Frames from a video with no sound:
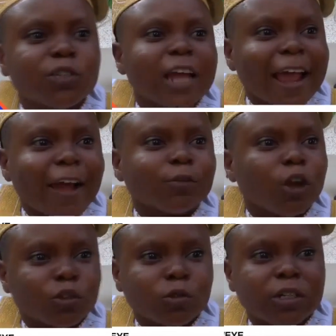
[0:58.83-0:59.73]
which I have
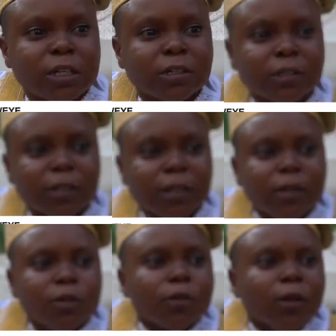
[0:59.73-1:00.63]
done today.
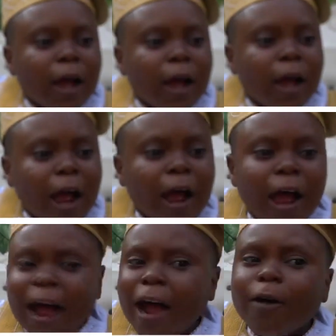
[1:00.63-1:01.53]

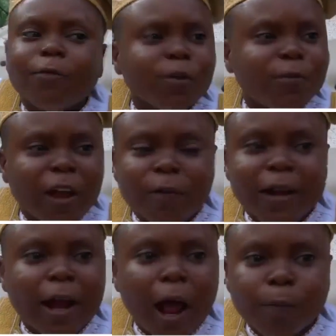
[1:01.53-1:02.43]
I feel very,
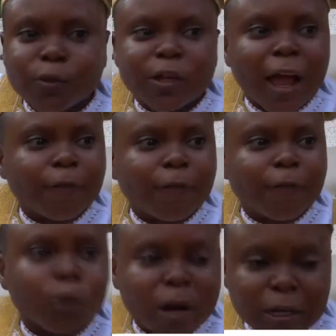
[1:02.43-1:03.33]
very happy. I feel
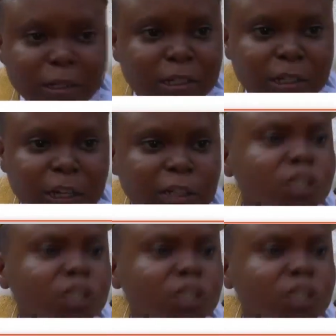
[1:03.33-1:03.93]
great.